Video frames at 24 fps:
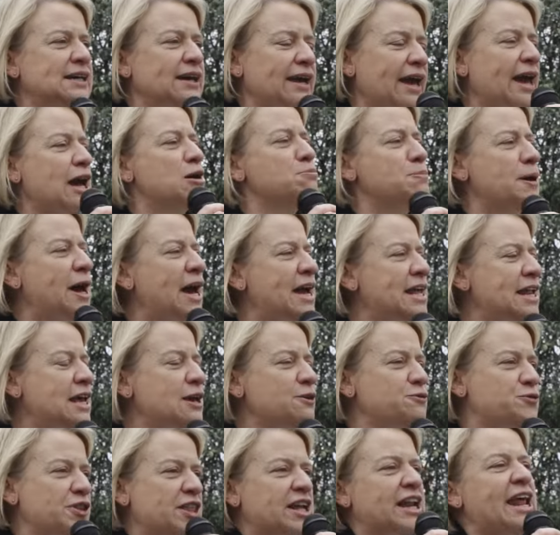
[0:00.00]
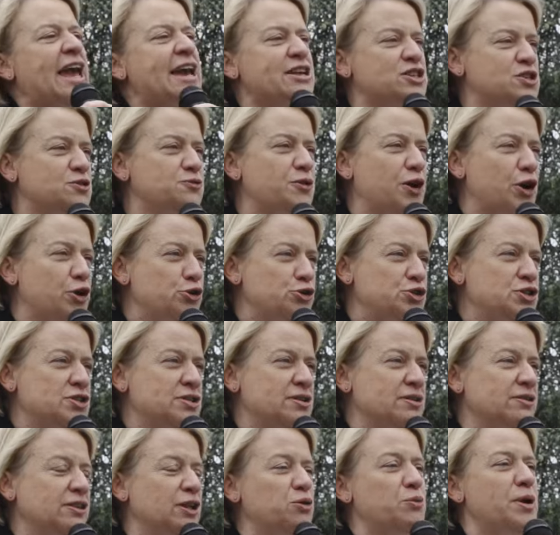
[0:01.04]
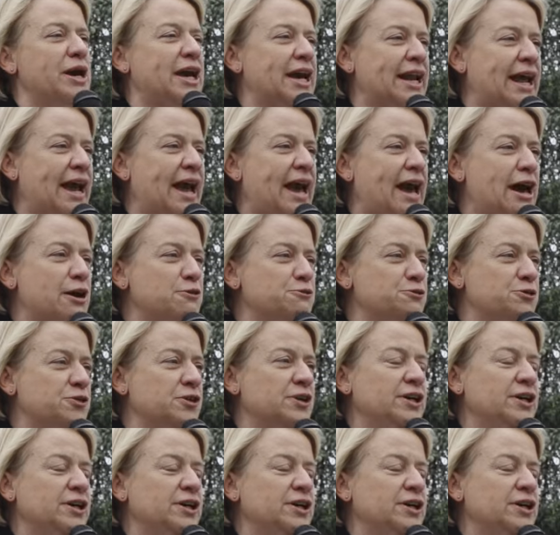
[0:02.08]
campaigning for the next vote that we're going to have,